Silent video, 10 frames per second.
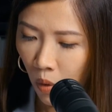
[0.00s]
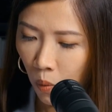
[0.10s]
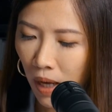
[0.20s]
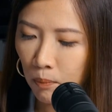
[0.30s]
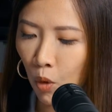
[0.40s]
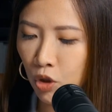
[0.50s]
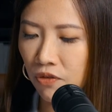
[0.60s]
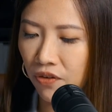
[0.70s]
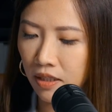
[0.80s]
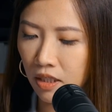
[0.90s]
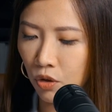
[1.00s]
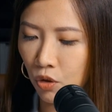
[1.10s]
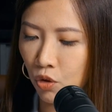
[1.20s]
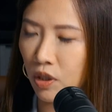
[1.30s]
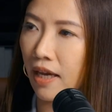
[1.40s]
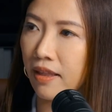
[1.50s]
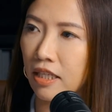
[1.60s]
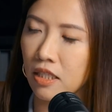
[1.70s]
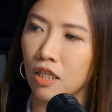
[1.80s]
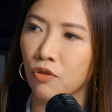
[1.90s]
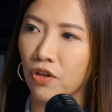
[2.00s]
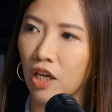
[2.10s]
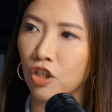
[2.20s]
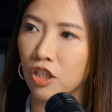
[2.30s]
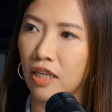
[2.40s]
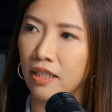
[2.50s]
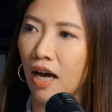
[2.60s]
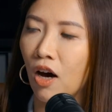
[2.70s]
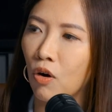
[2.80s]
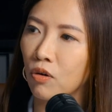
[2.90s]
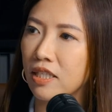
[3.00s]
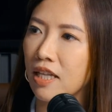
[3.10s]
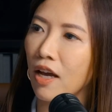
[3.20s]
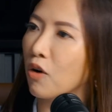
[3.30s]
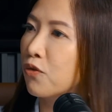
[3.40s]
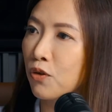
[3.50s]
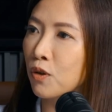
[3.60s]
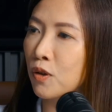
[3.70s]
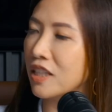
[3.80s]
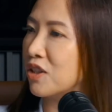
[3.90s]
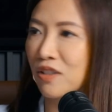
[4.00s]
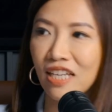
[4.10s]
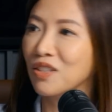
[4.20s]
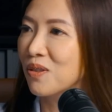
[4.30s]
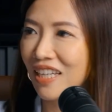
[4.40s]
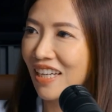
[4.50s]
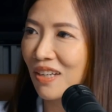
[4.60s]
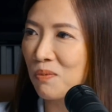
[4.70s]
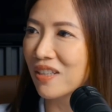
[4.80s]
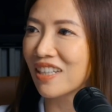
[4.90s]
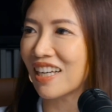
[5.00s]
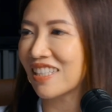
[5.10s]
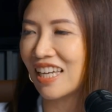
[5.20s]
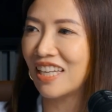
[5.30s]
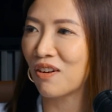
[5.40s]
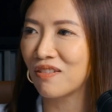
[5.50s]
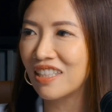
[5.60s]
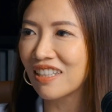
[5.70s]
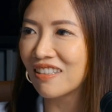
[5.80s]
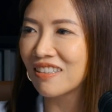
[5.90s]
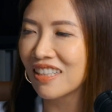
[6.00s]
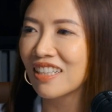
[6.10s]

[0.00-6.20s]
What motivated you to get that certification, and how is that helpful in your day-to-day work as a head of legal?